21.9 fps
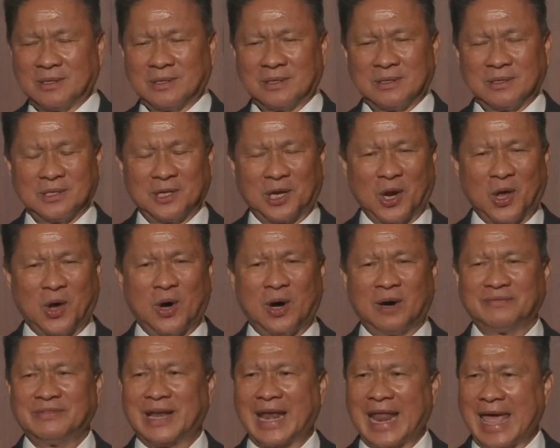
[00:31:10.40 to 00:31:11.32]
the law
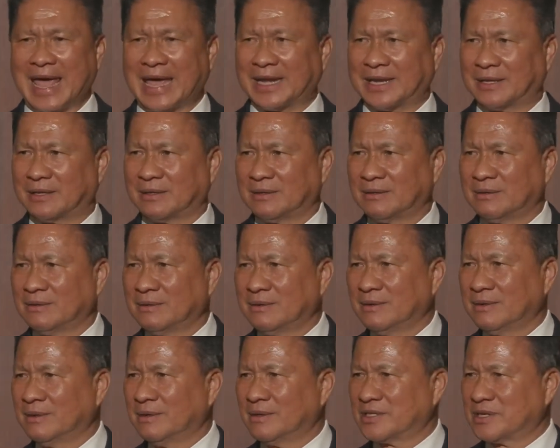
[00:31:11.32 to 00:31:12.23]
of the land.
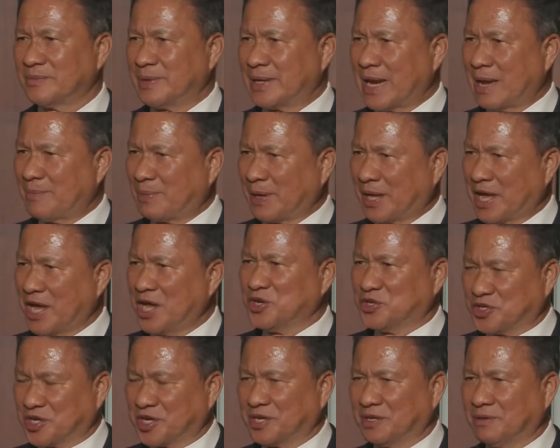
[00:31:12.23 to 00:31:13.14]
Submit
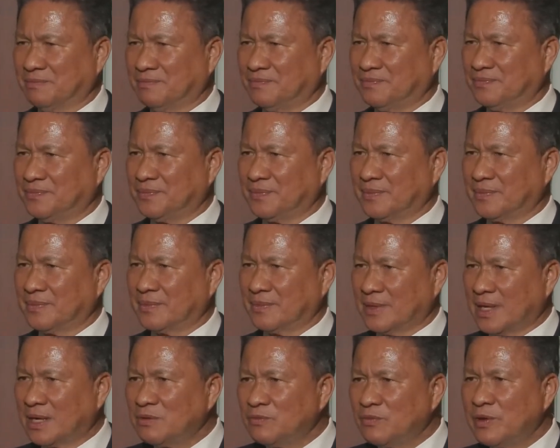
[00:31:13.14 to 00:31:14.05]
application,
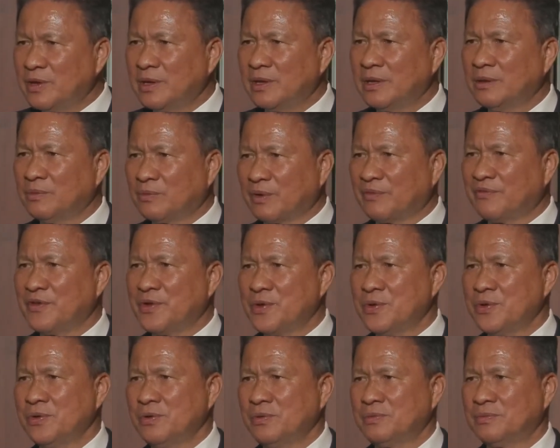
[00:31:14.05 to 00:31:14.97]
then we
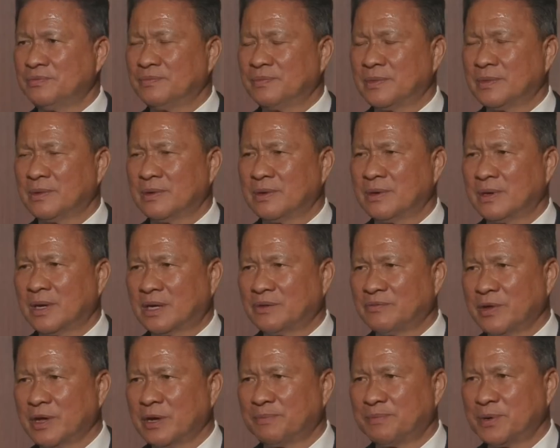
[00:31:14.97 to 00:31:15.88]
review
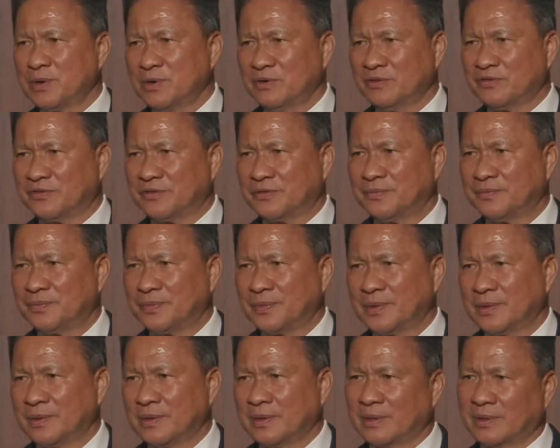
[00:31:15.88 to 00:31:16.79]
and we approve.
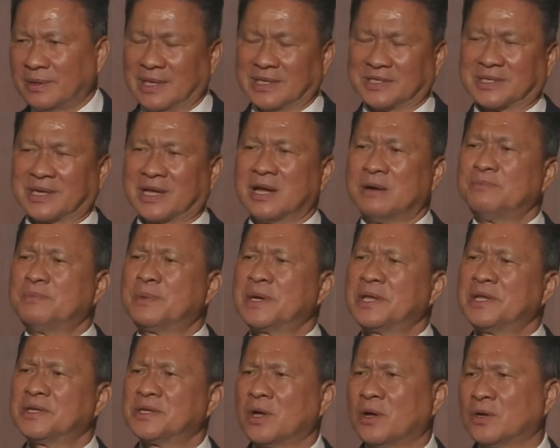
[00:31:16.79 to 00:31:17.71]
There's
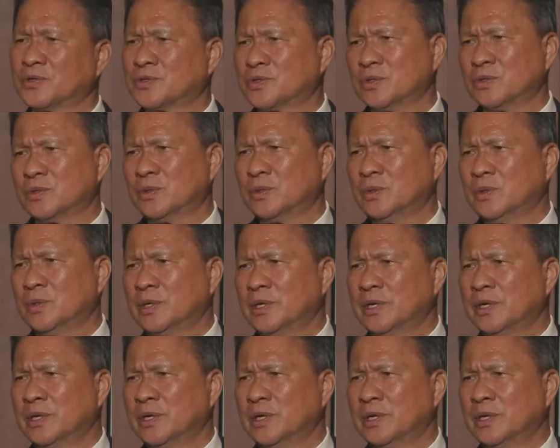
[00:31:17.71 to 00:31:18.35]
companies also